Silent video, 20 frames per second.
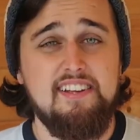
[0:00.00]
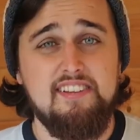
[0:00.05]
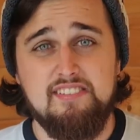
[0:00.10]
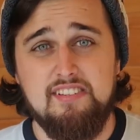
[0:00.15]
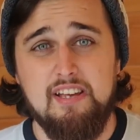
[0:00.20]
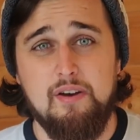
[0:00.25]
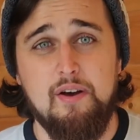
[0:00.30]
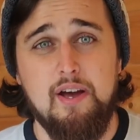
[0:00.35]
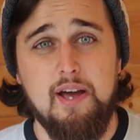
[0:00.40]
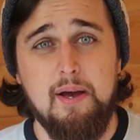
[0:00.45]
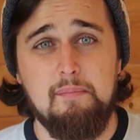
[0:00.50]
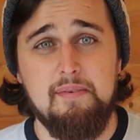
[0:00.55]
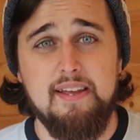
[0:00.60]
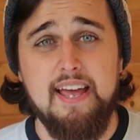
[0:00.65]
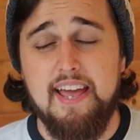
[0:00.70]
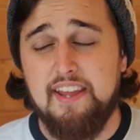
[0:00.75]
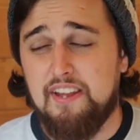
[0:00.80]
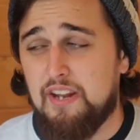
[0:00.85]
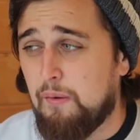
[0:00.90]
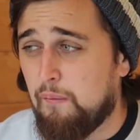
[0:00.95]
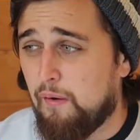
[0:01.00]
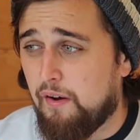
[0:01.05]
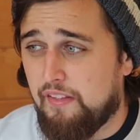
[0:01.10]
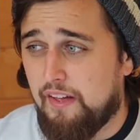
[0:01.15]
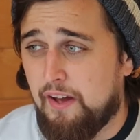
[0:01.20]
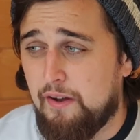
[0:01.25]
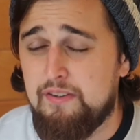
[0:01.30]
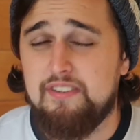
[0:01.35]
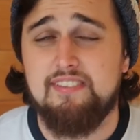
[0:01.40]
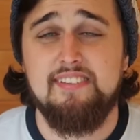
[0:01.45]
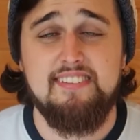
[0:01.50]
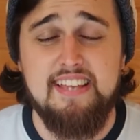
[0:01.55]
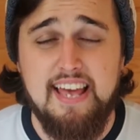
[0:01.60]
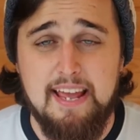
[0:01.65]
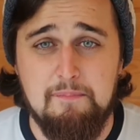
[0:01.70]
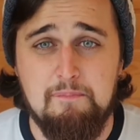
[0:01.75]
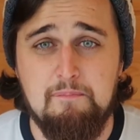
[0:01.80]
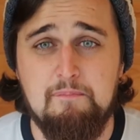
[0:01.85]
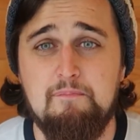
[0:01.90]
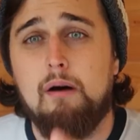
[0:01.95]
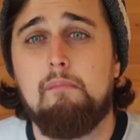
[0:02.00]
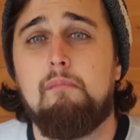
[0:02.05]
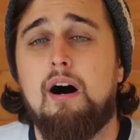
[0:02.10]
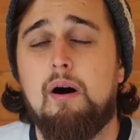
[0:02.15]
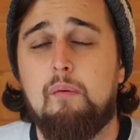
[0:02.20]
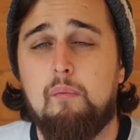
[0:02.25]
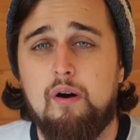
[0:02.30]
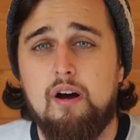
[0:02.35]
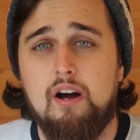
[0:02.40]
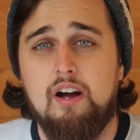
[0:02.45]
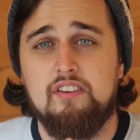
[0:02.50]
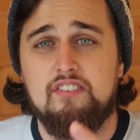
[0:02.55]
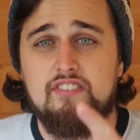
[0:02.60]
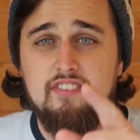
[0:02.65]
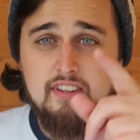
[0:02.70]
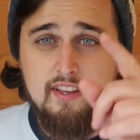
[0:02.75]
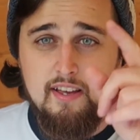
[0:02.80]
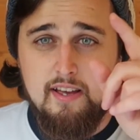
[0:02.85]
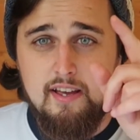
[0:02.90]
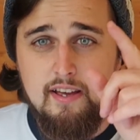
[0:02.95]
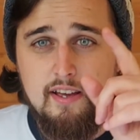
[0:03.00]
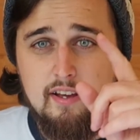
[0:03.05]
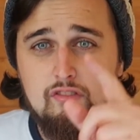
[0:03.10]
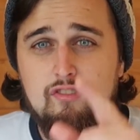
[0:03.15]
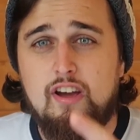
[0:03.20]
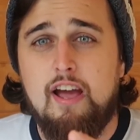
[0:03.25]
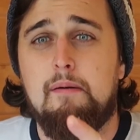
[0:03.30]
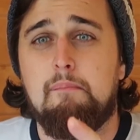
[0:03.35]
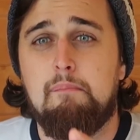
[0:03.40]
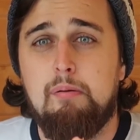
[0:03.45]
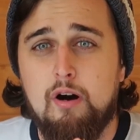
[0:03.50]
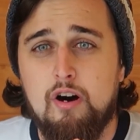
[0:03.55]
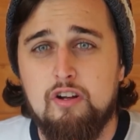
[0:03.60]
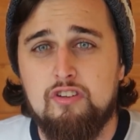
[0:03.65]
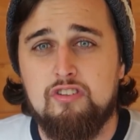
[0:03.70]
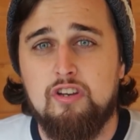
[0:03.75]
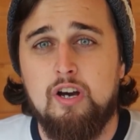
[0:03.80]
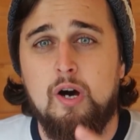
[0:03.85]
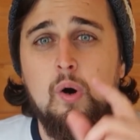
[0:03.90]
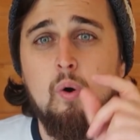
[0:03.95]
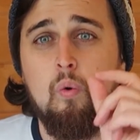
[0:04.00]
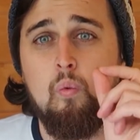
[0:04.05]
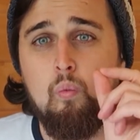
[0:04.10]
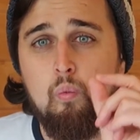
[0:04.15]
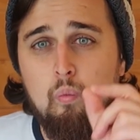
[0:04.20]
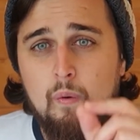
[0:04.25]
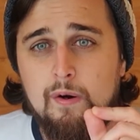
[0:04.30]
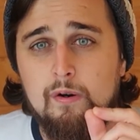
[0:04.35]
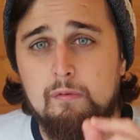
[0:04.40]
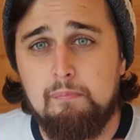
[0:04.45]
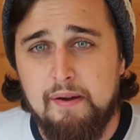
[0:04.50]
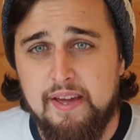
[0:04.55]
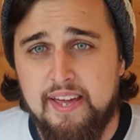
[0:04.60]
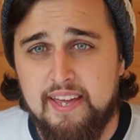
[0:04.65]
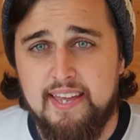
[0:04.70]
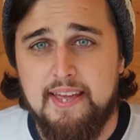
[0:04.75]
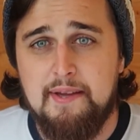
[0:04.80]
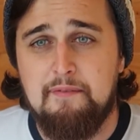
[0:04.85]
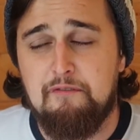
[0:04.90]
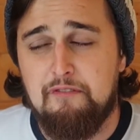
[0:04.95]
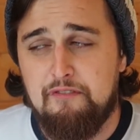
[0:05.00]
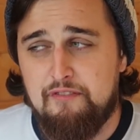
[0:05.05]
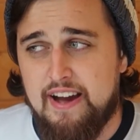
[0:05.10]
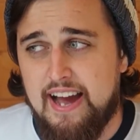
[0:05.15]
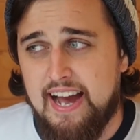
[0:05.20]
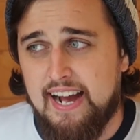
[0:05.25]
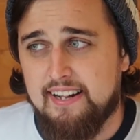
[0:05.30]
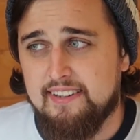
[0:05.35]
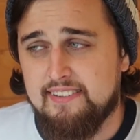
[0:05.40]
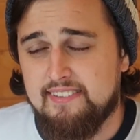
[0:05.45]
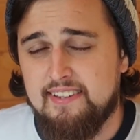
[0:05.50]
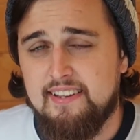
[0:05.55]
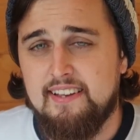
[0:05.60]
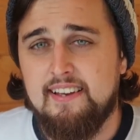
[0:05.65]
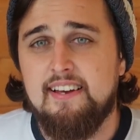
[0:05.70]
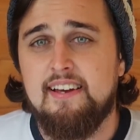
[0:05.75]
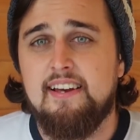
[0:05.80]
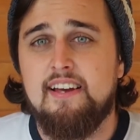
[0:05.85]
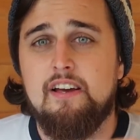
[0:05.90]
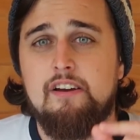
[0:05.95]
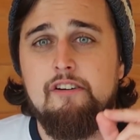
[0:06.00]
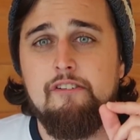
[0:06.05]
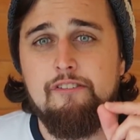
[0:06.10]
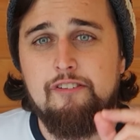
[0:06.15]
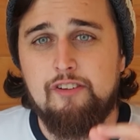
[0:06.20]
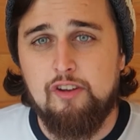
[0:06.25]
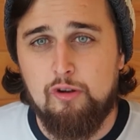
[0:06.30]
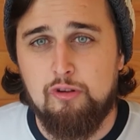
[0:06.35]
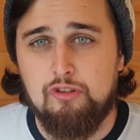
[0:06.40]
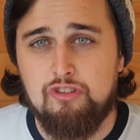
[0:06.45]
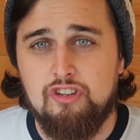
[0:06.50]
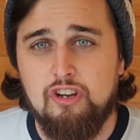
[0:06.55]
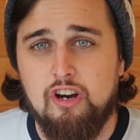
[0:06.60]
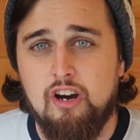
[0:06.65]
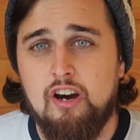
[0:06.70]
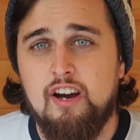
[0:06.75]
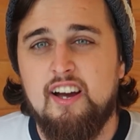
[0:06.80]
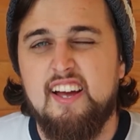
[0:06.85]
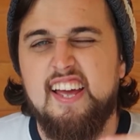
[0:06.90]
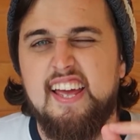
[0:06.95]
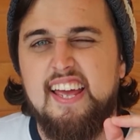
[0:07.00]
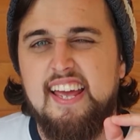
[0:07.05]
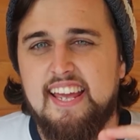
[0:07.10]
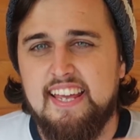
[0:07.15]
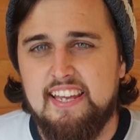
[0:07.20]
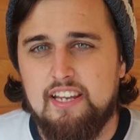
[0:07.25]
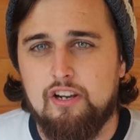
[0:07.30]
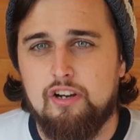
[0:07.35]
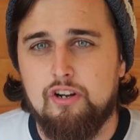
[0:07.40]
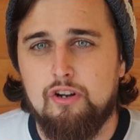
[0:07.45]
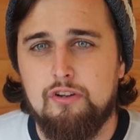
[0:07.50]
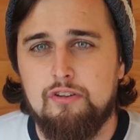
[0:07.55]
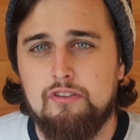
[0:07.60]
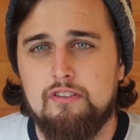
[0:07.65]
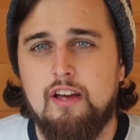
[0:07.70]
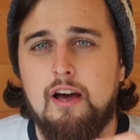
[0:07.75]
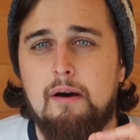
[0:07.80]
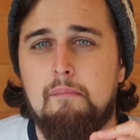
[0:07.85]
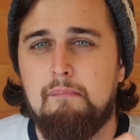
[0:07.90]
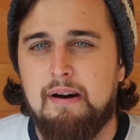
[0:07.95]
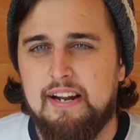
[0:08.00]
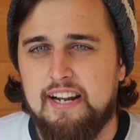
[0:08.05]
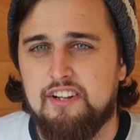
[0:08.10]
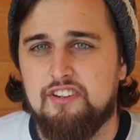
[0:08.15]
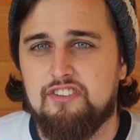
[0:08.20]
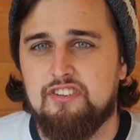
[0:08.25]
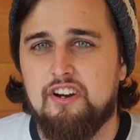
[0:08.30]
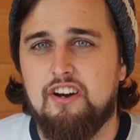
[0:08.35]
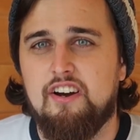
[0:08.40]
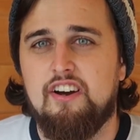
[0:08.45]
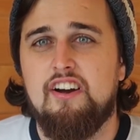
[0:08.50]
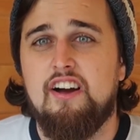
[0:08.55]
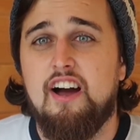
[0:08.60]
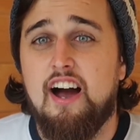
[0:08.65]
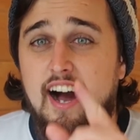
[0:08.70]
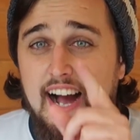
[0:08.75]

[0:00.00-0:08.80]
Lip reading: So, yeah, you know what though? Say, mark my words, Graham Potter will be, in fact, future England manager.